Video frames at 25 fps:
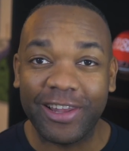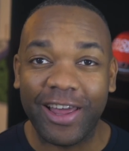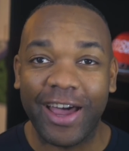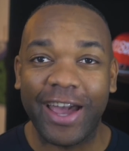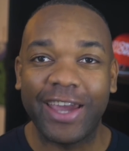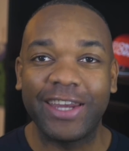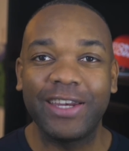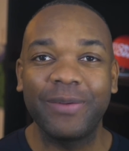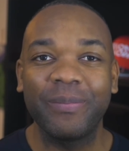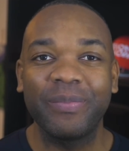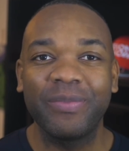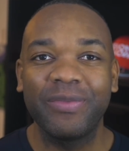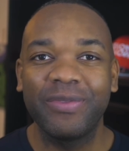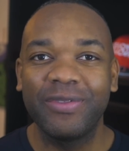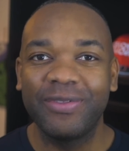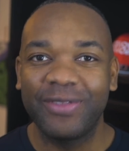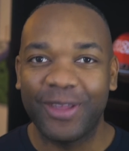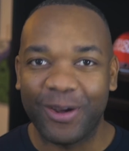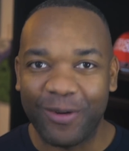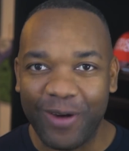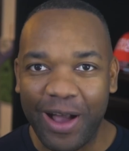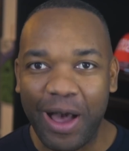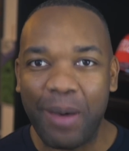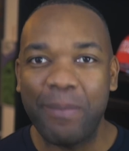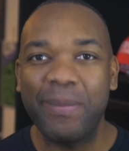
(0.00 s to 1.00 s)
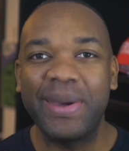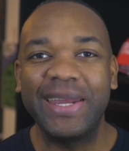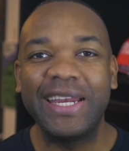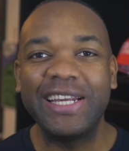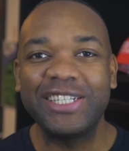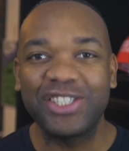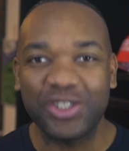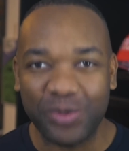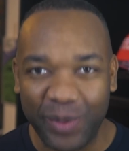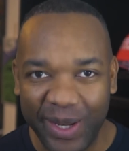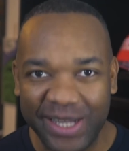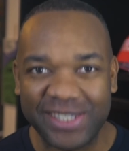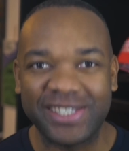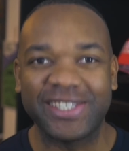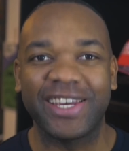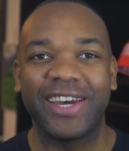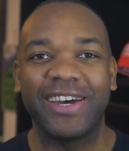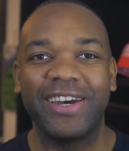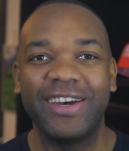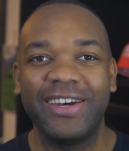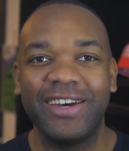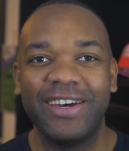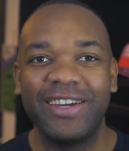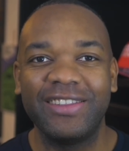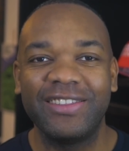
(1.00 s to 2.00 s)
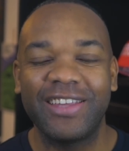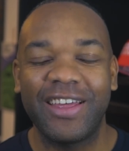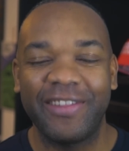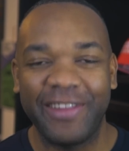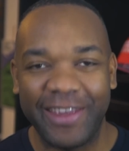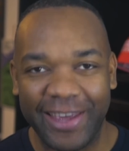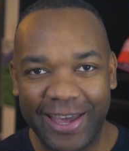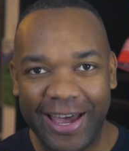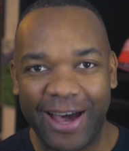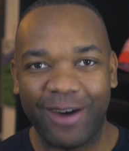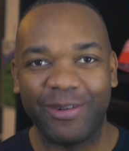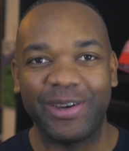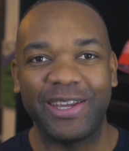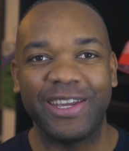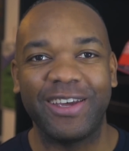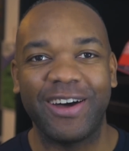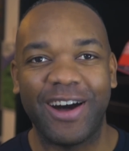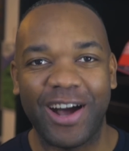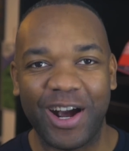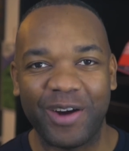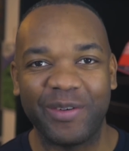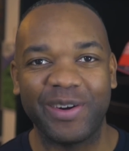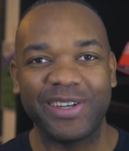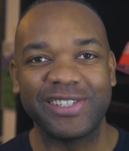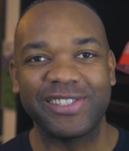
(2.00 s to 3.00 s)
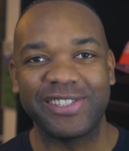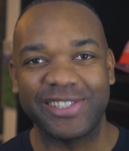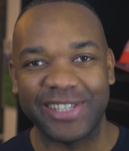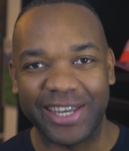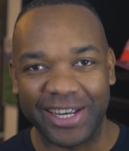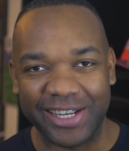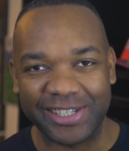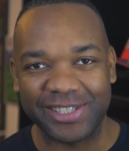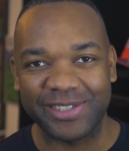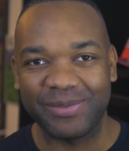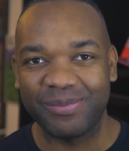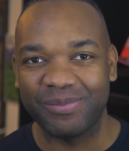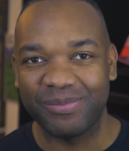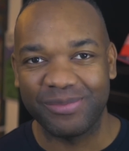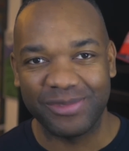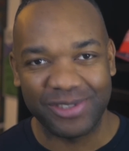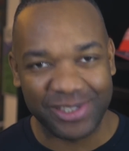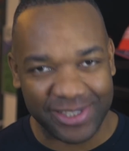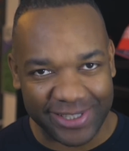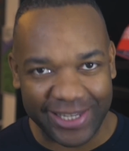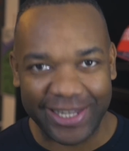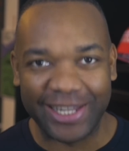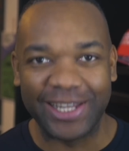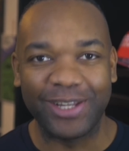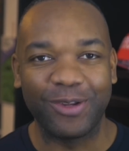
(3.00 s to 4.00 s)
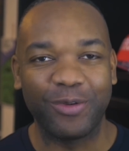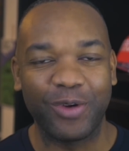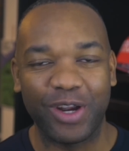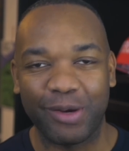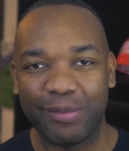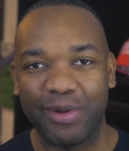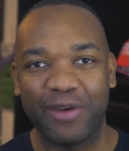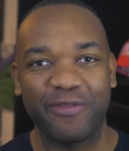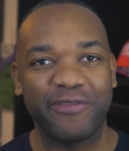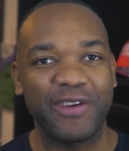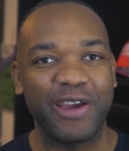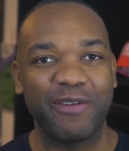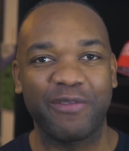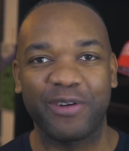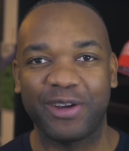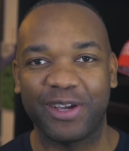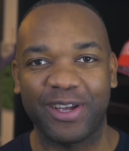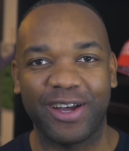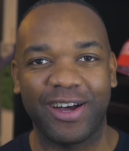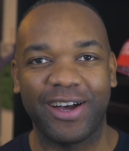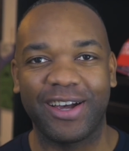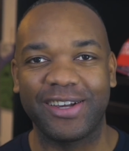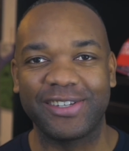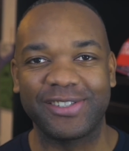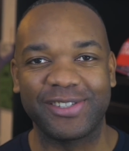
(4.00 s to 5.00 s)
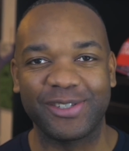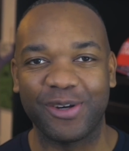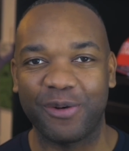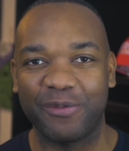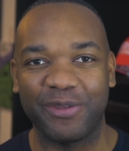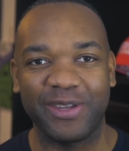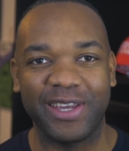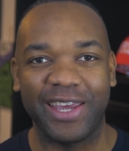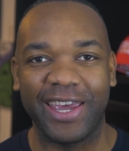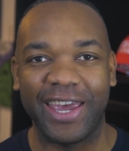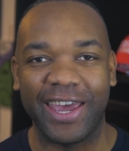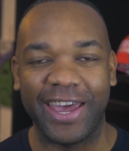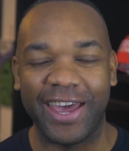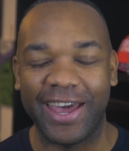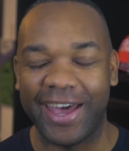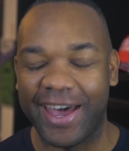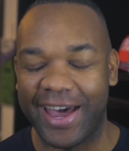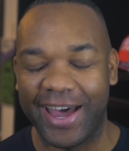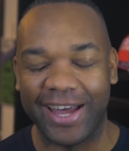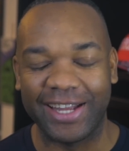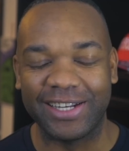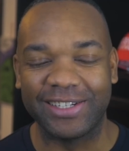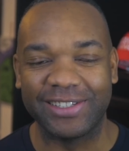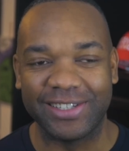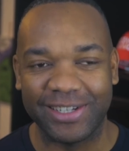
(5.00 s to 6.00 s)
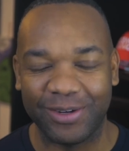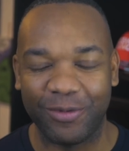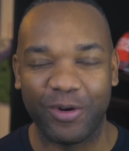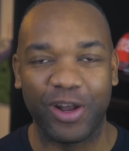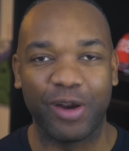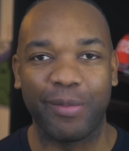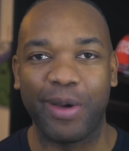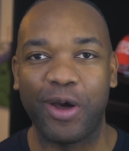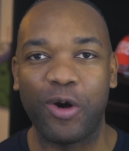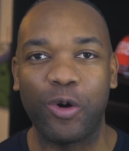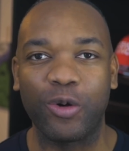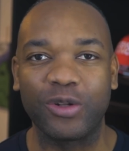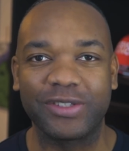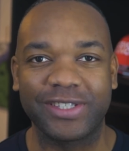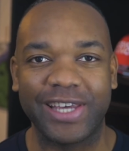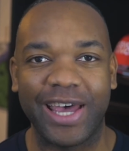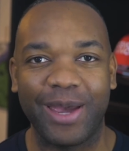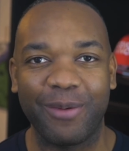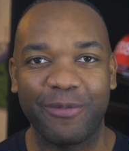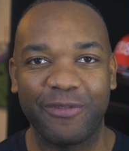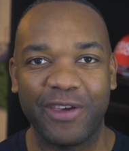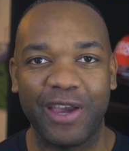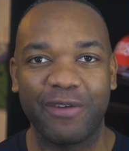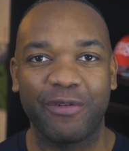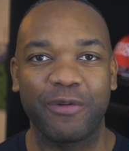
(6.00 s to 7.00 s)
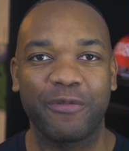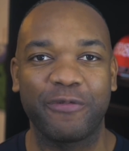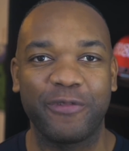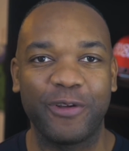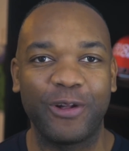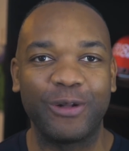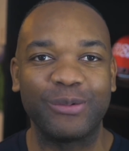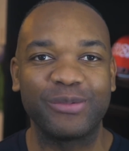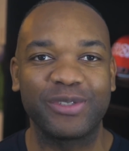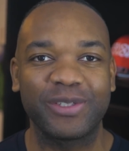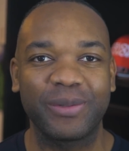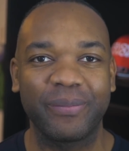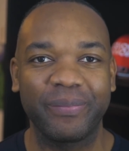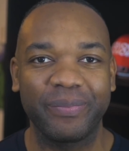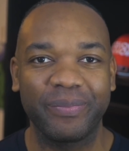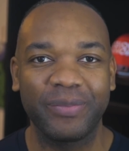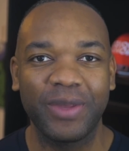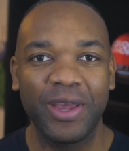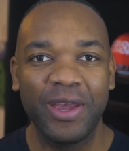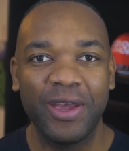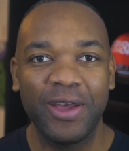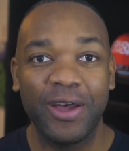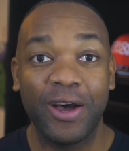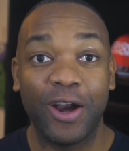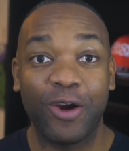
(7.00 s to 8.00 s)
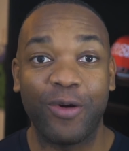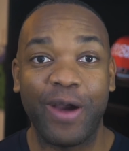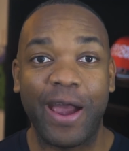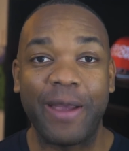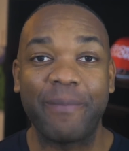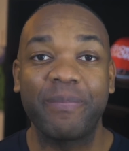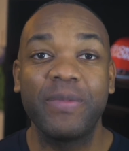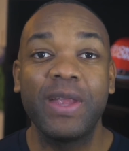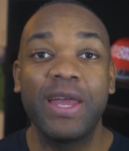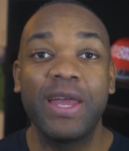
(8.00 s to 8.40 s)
line, "There aren't many sweeter than the Audi RS6. Still one of my favorite cars of the year and one of my all-time favorite films. All right,